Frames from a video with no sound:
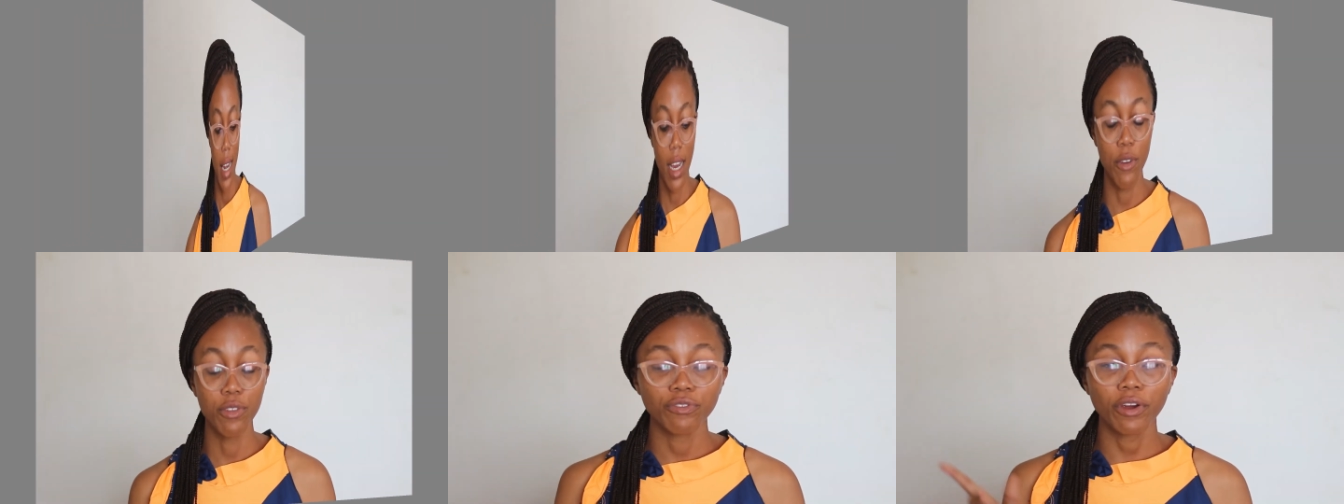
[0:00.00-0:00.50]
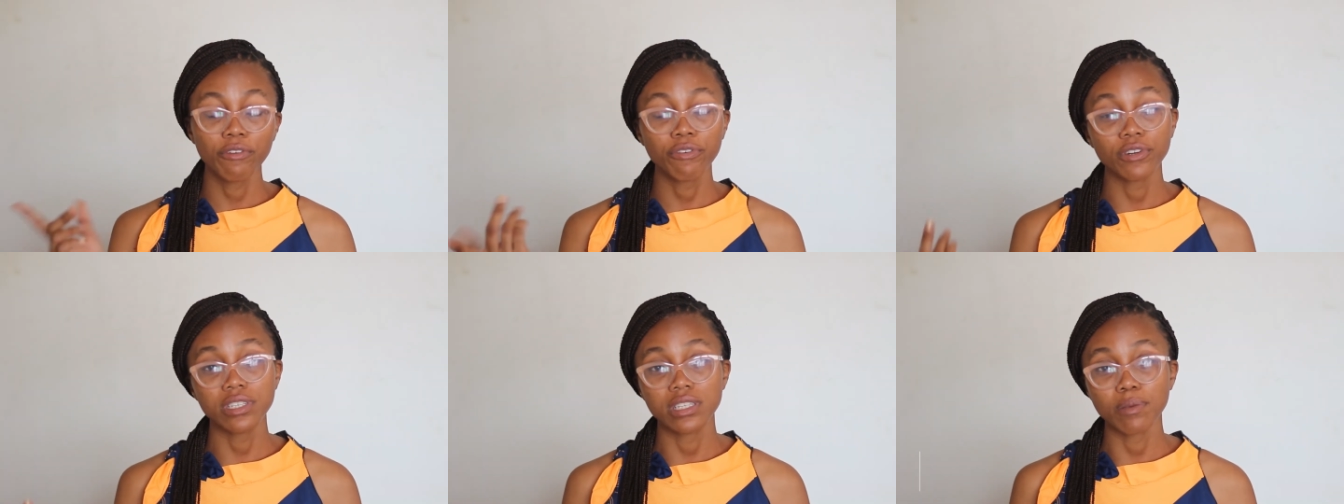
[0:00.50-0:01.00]
Now the very
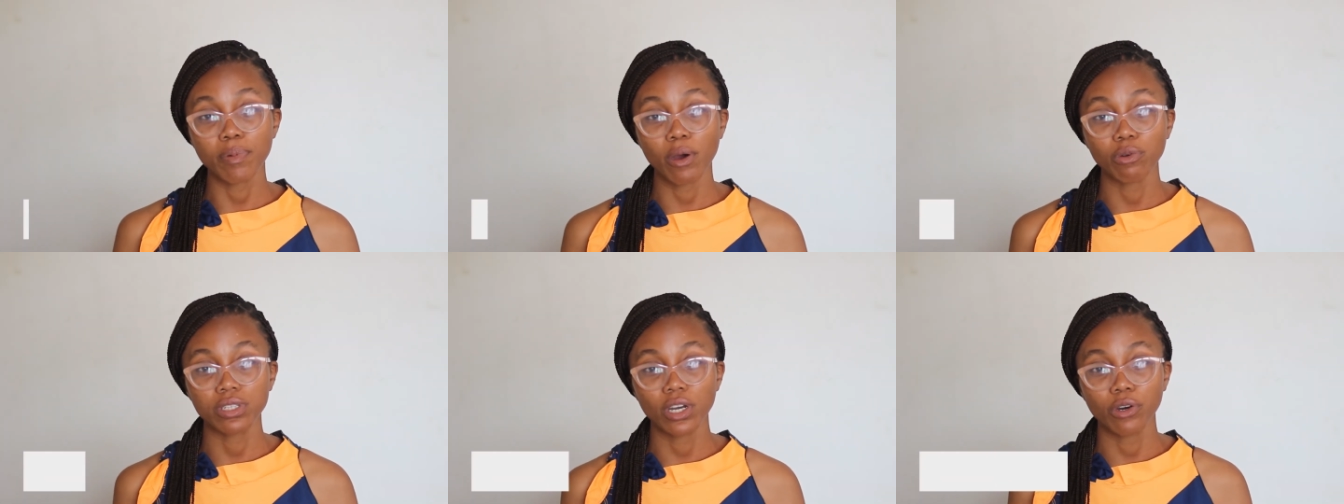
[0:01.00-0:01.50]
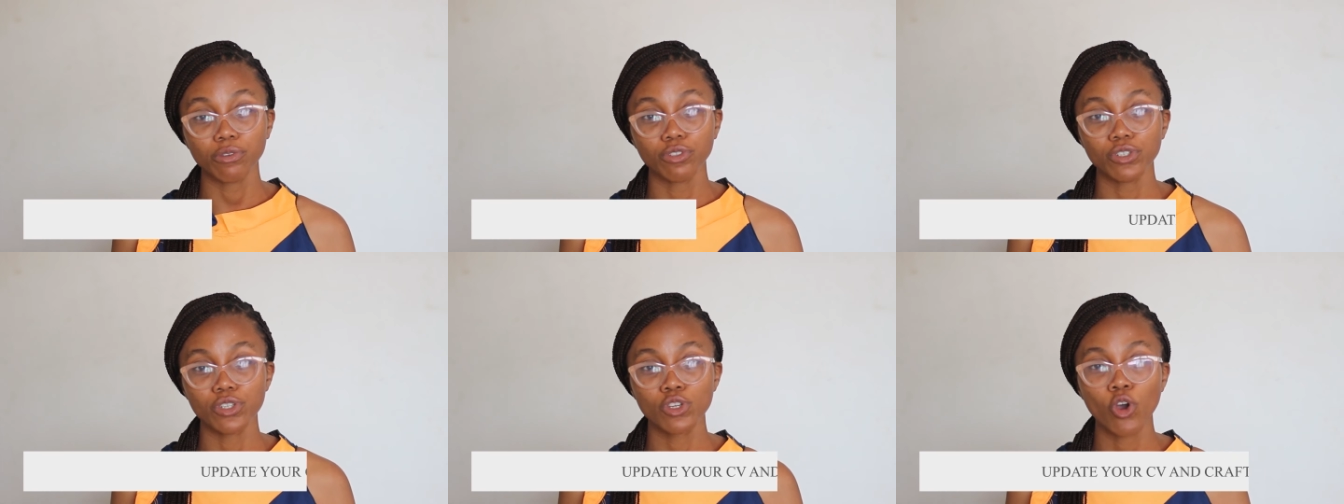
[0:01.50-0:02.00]
first tip I will tell
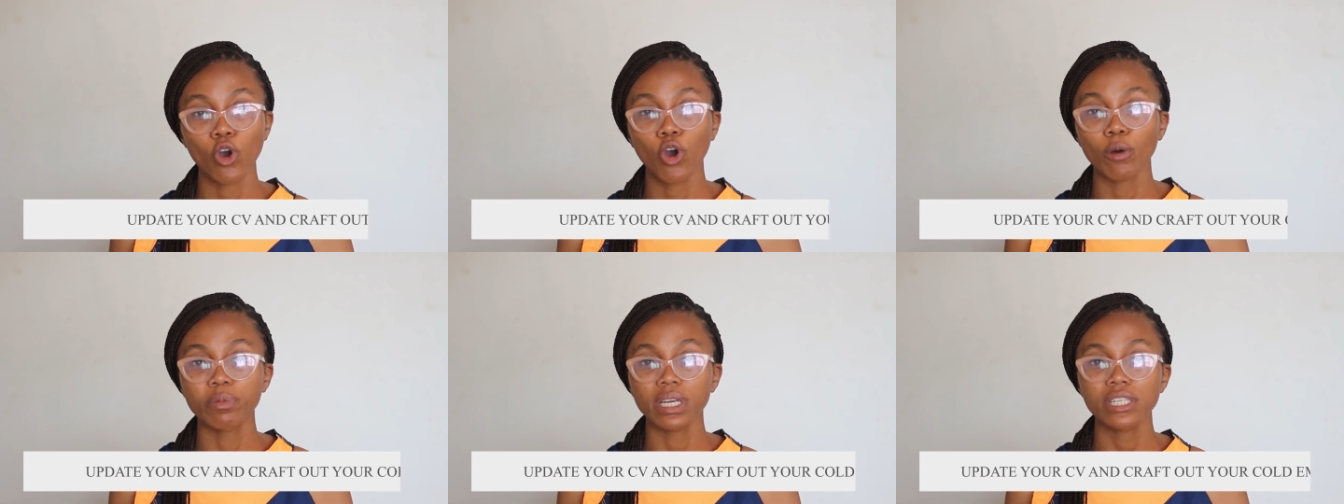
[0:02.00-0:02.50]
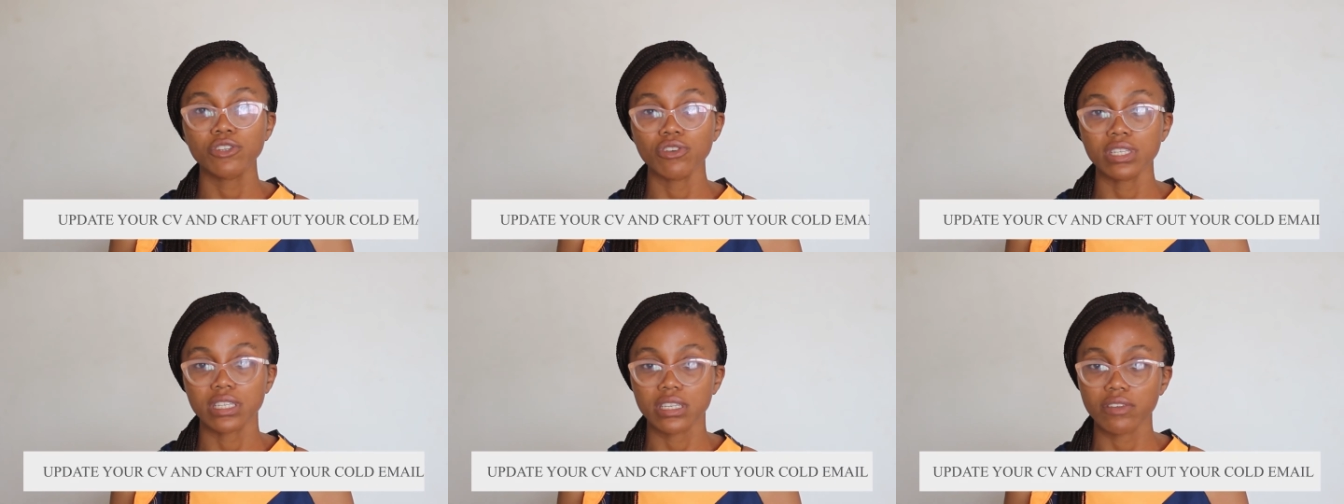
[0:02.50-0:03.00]
you is update your
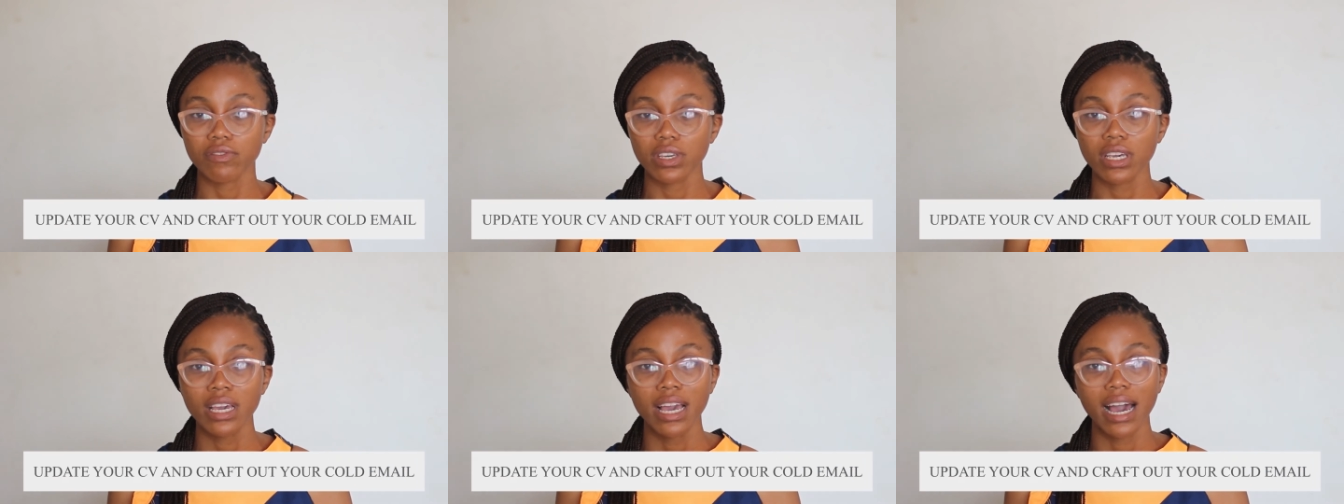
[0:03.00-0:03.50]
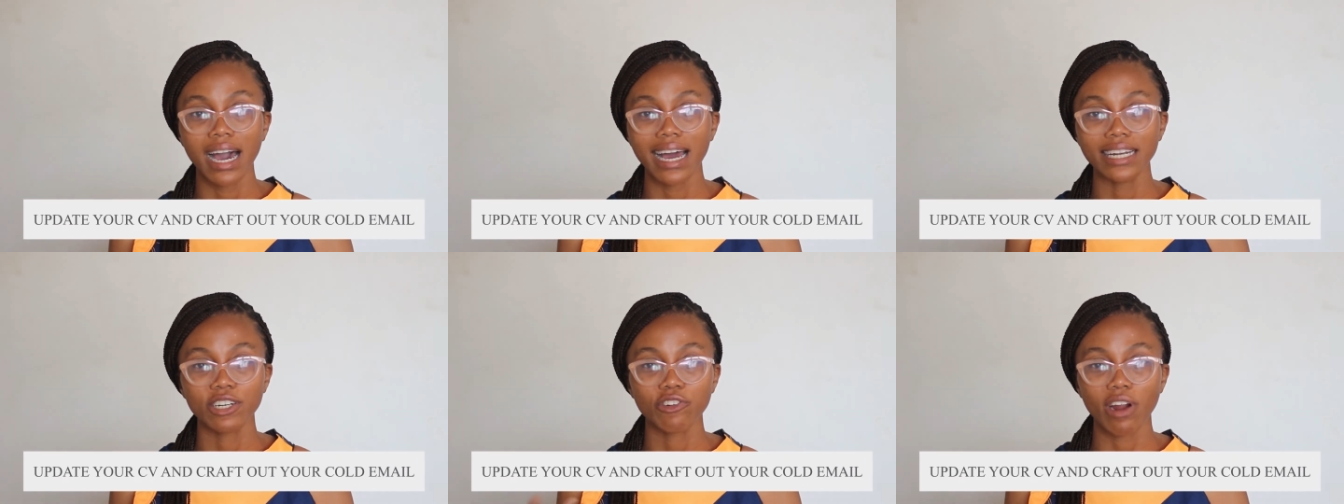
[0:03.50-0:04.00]
CV
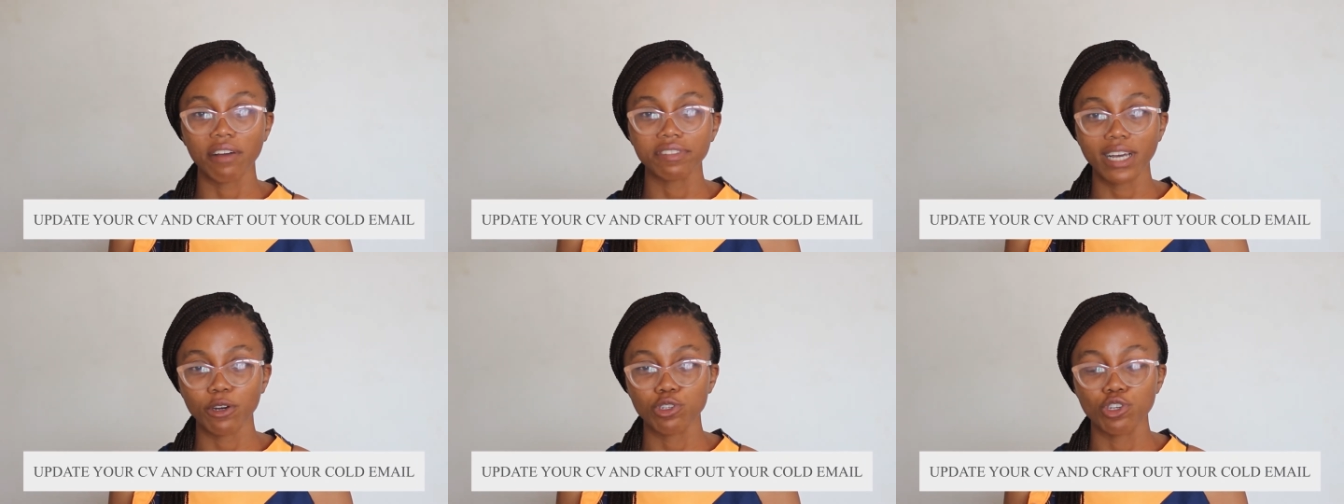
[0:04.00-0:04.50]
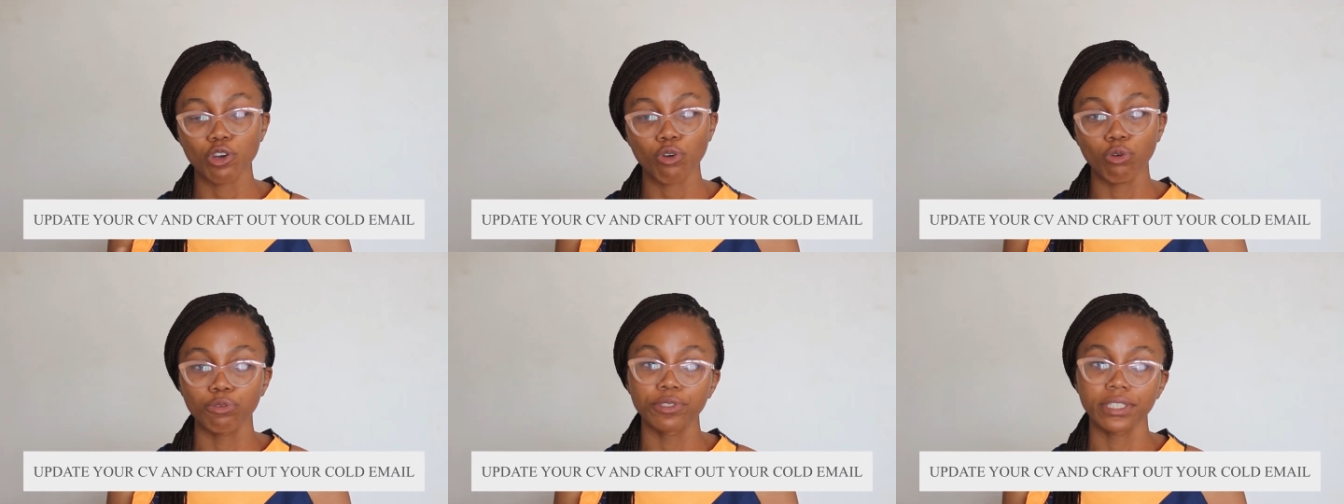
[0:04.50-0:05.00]
and craft out your
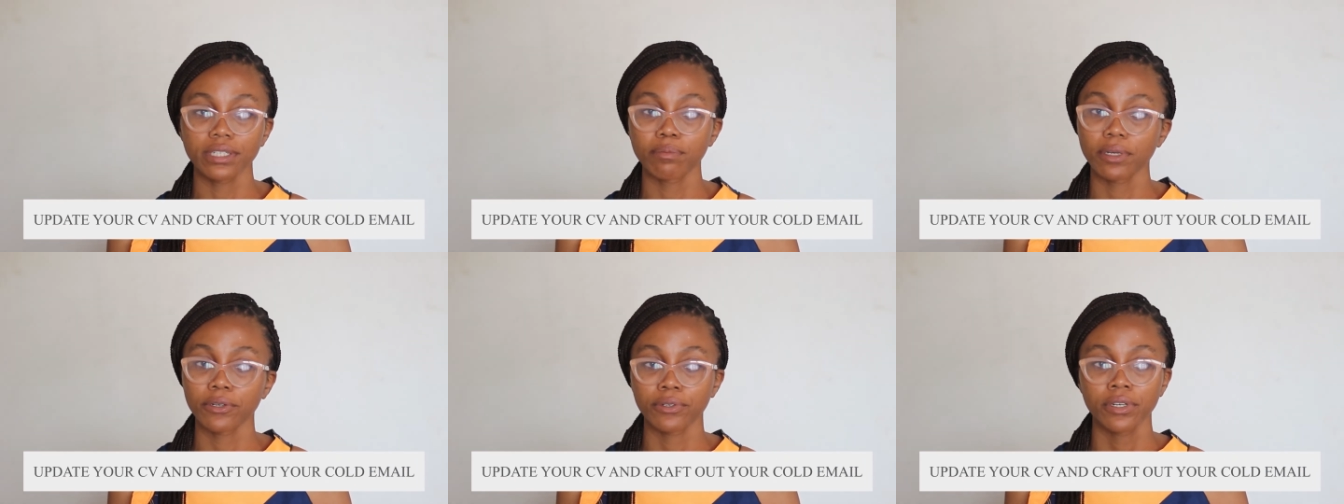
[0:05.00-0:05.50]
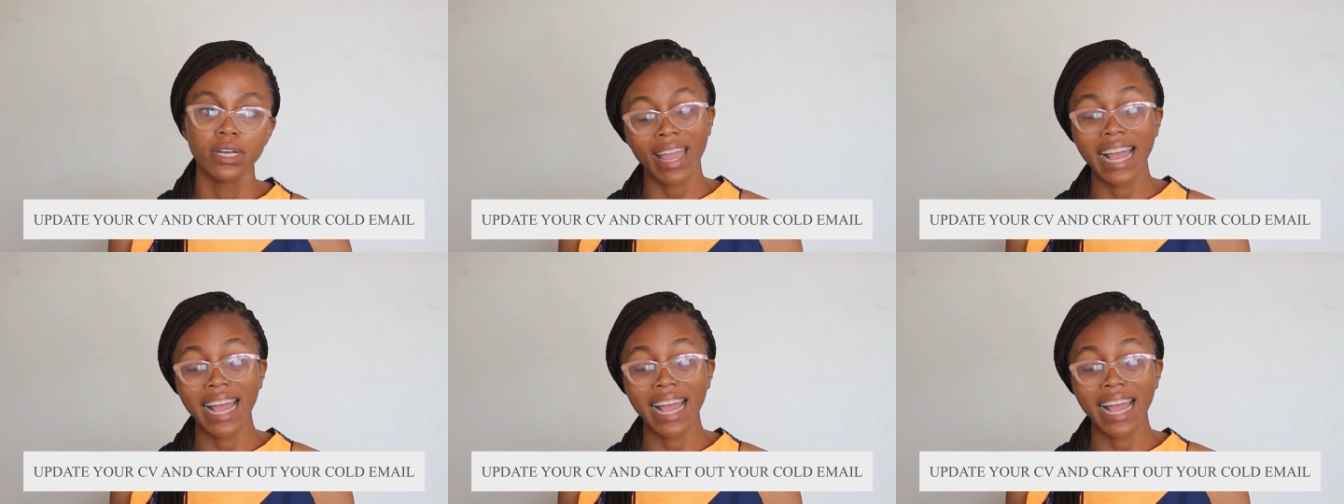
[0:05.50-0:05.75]
cold email.